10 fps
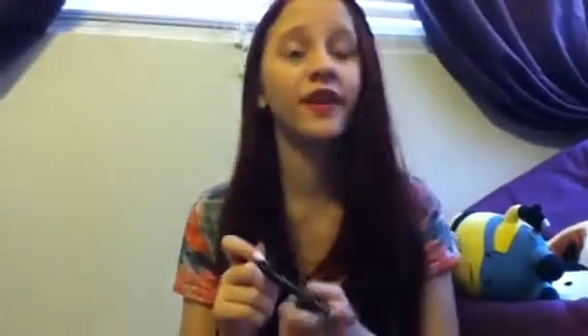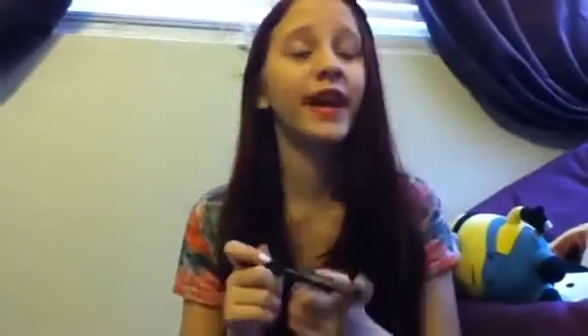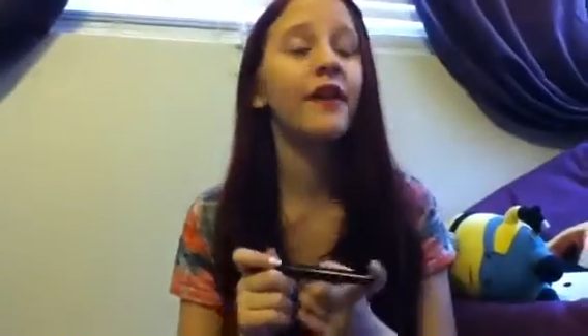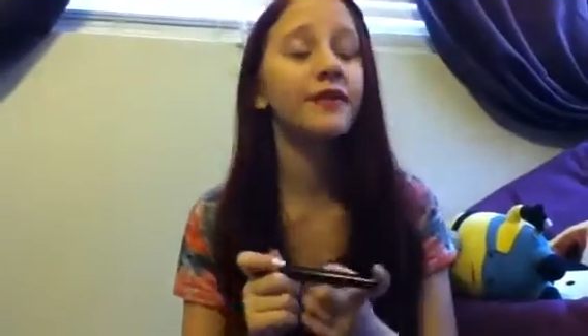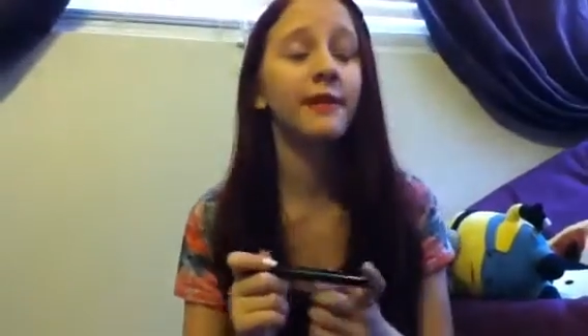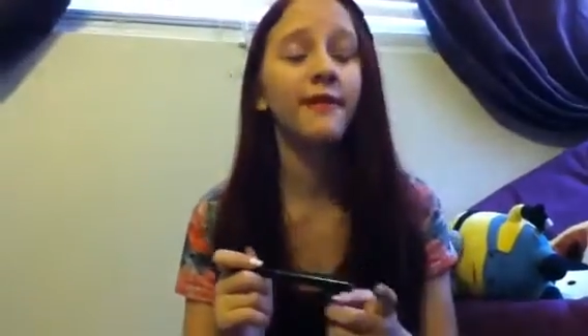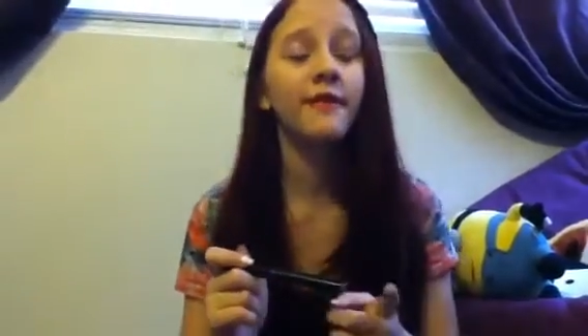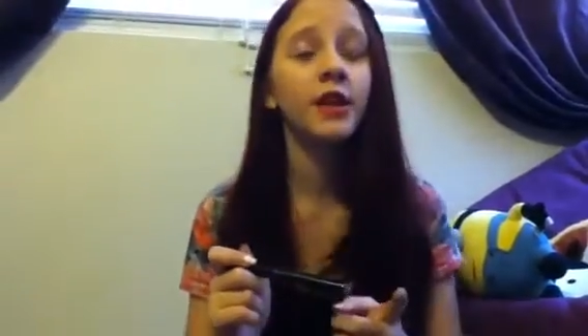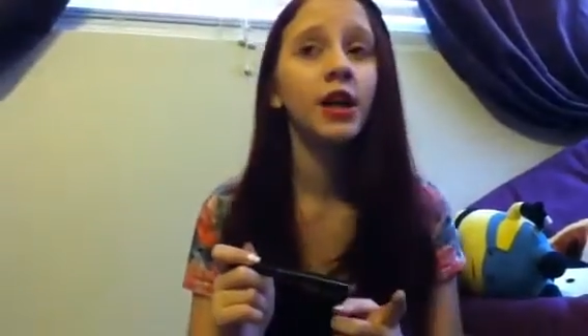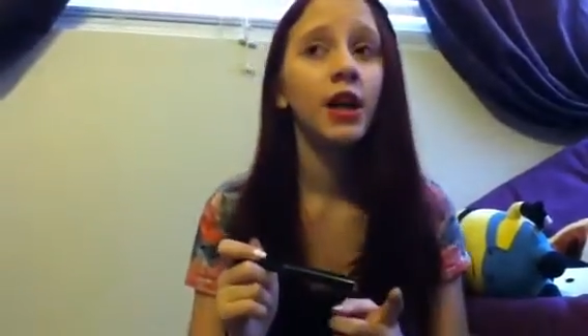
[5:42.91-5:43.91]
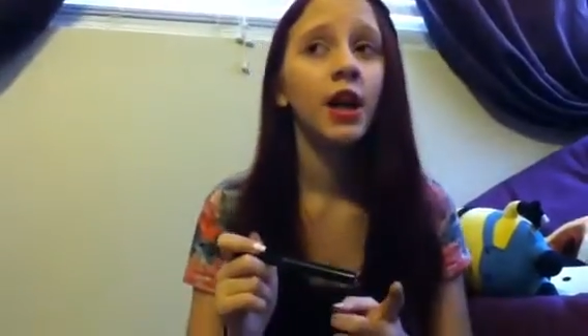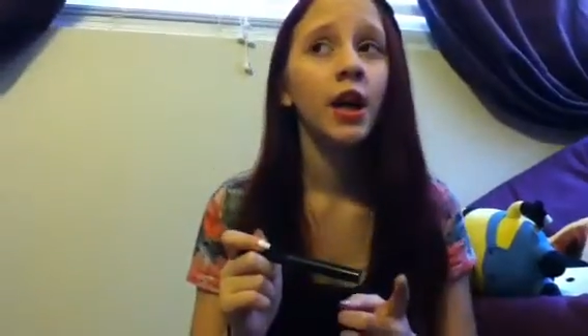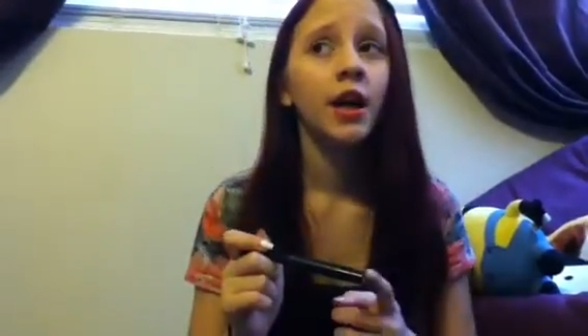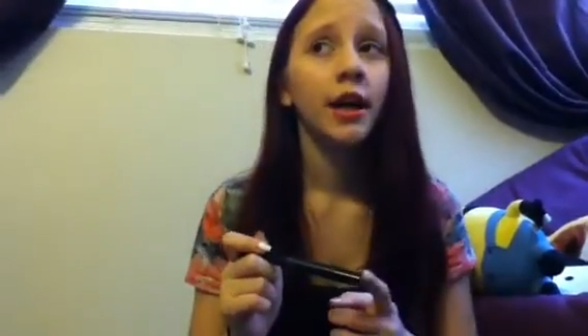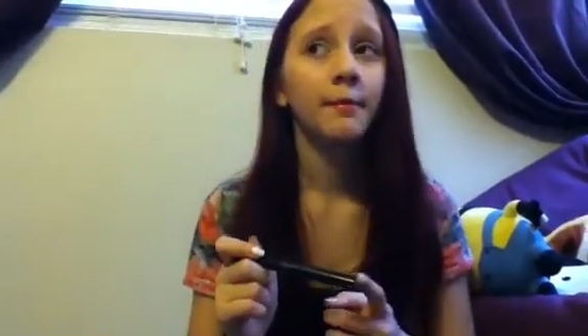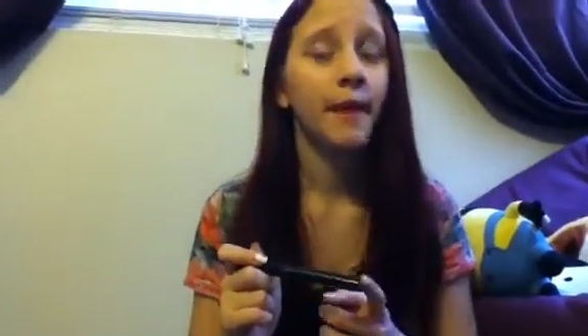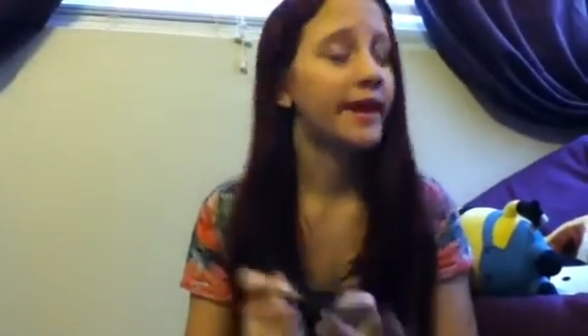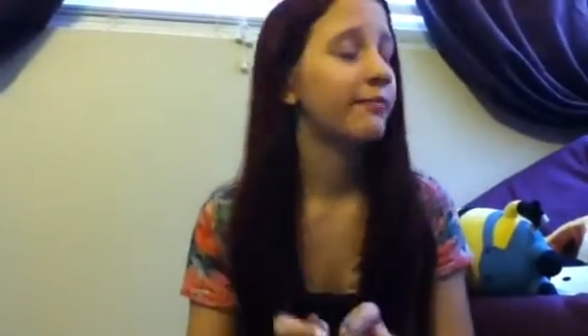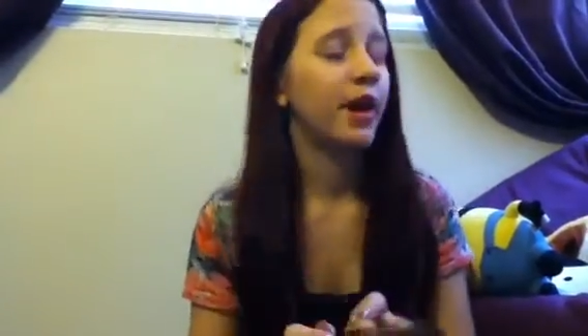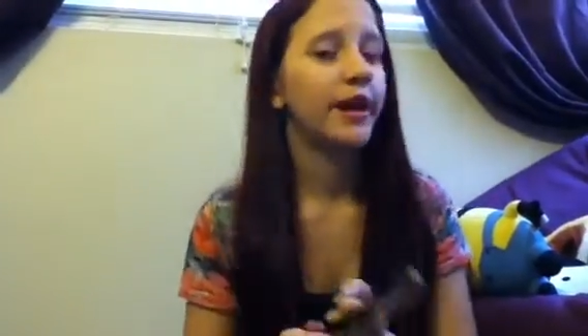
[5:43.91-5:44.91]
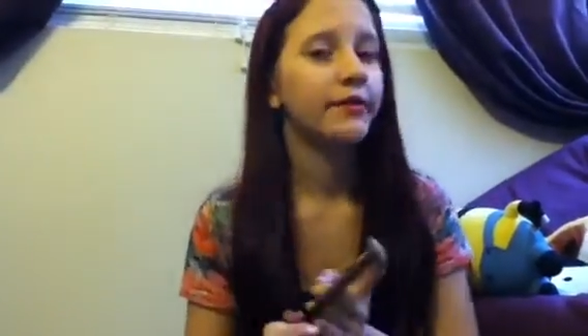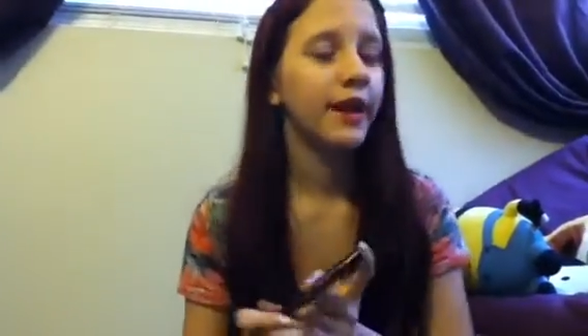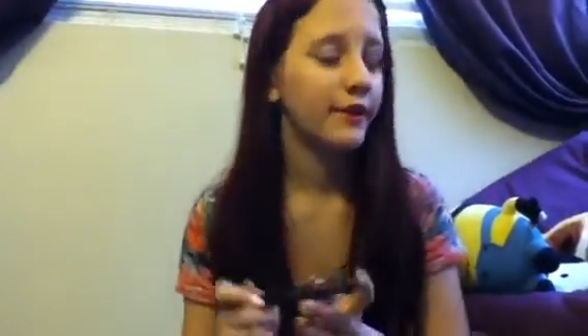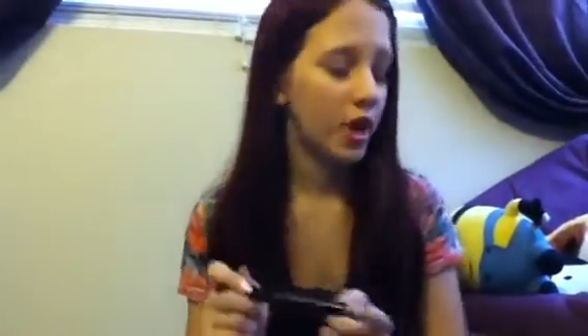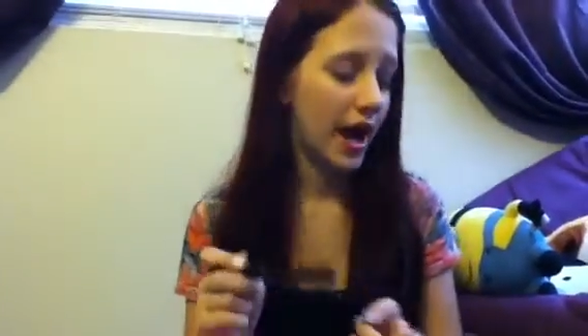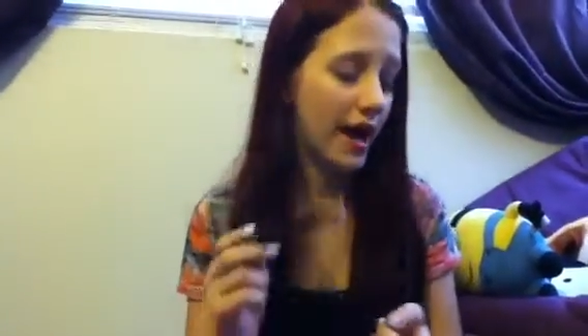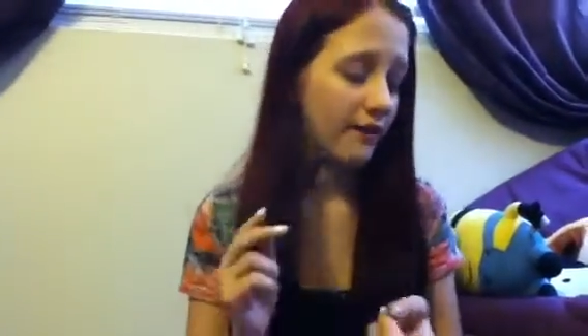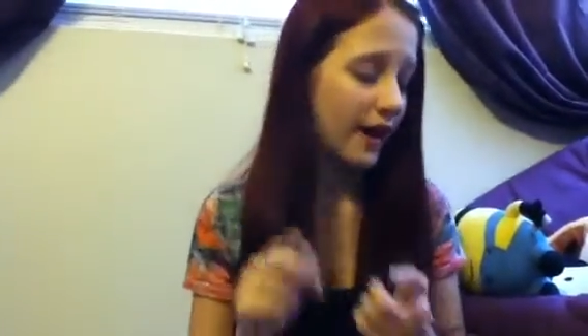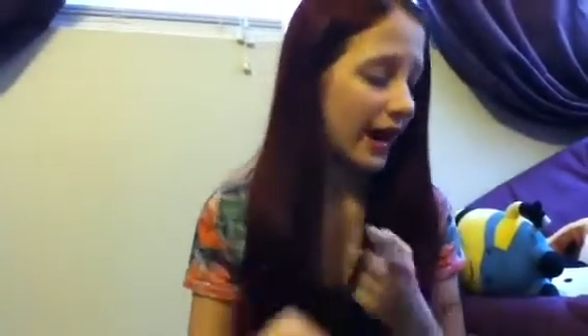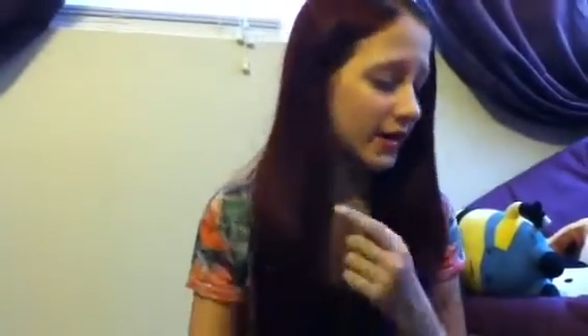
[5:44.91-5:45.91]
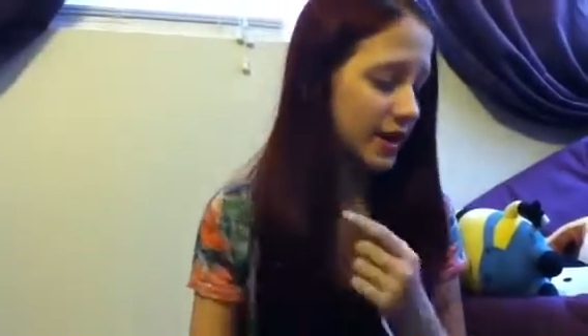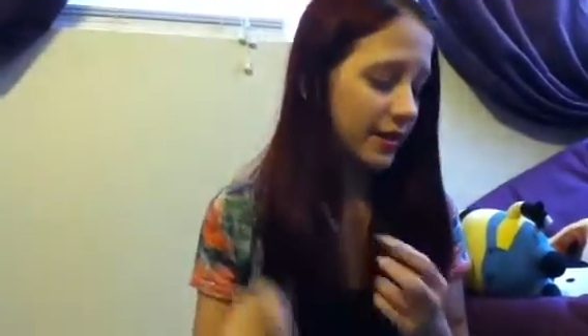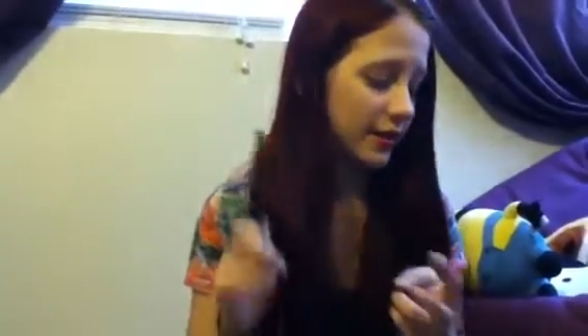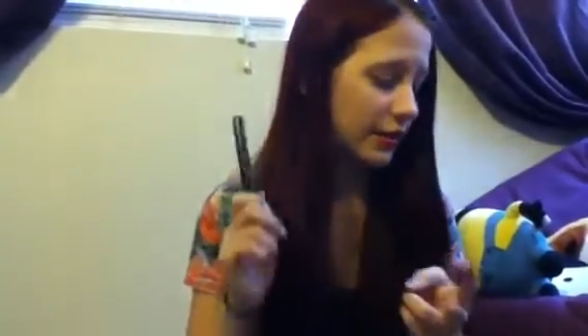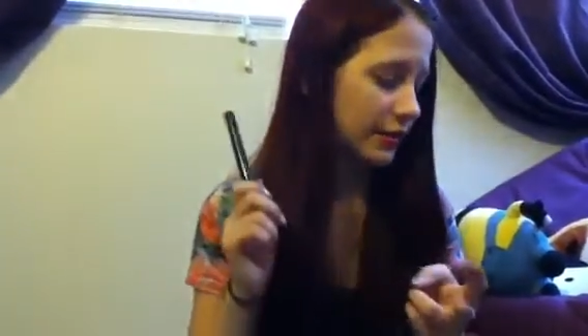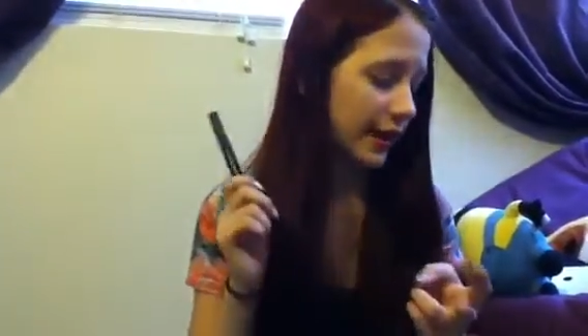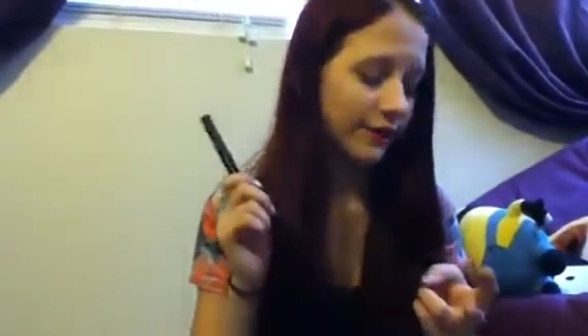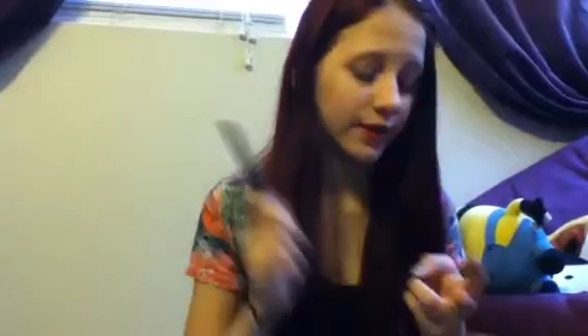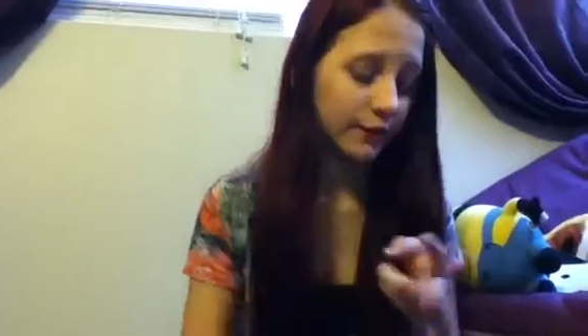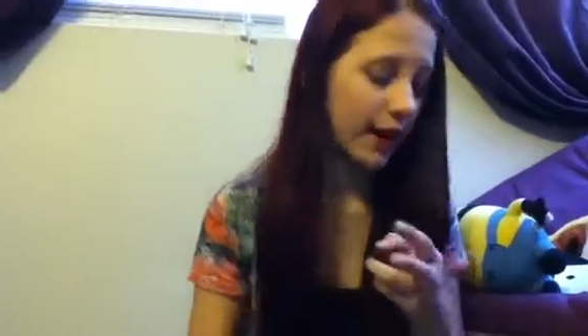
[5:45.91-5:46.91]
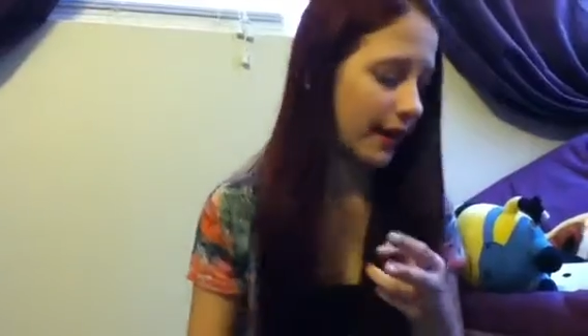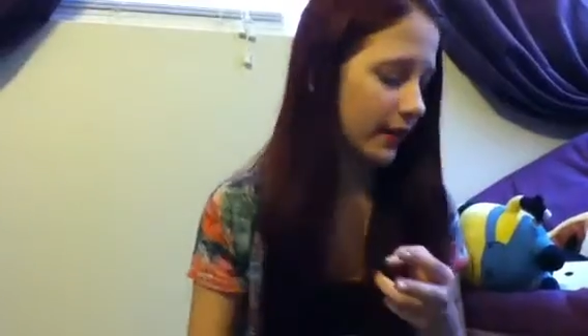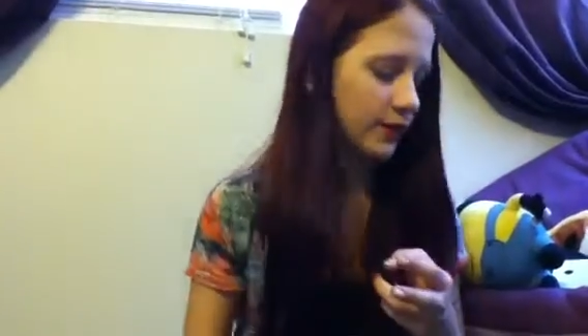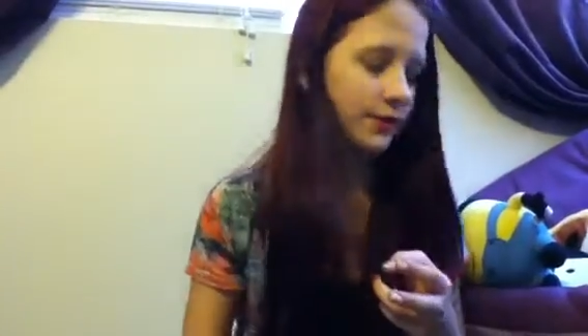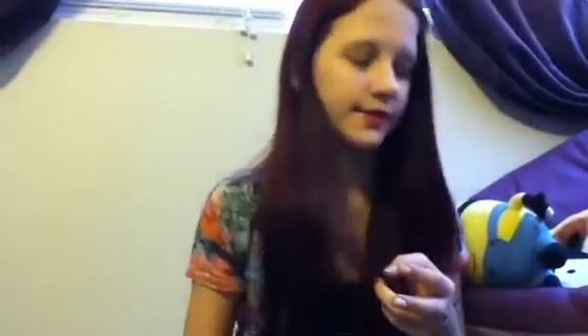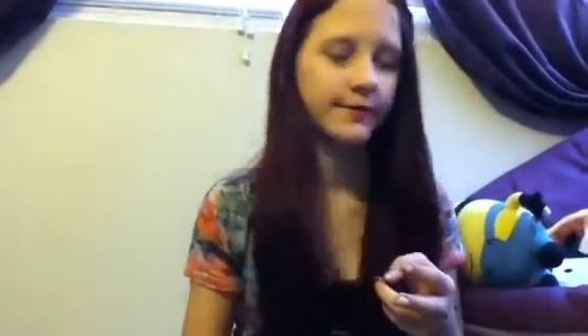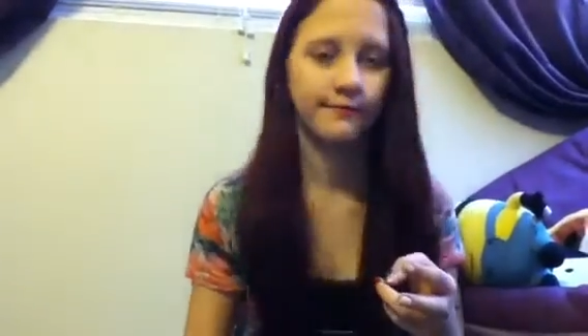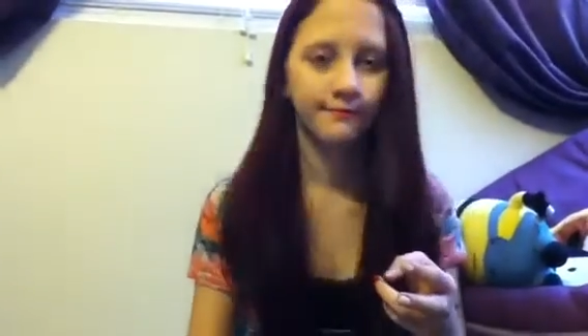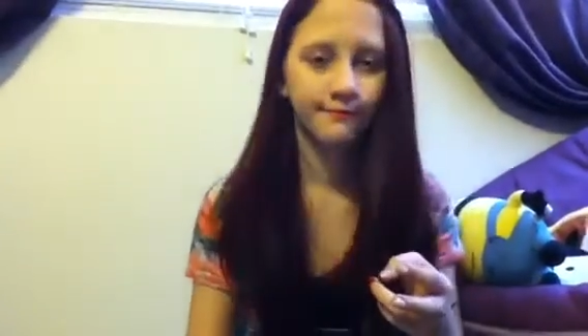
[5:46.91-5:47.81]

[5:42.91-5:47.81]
Like, e.l.f. is my favorite, like, makeup brand or whatever. I have eyeshadows. I have liquid eyeliners.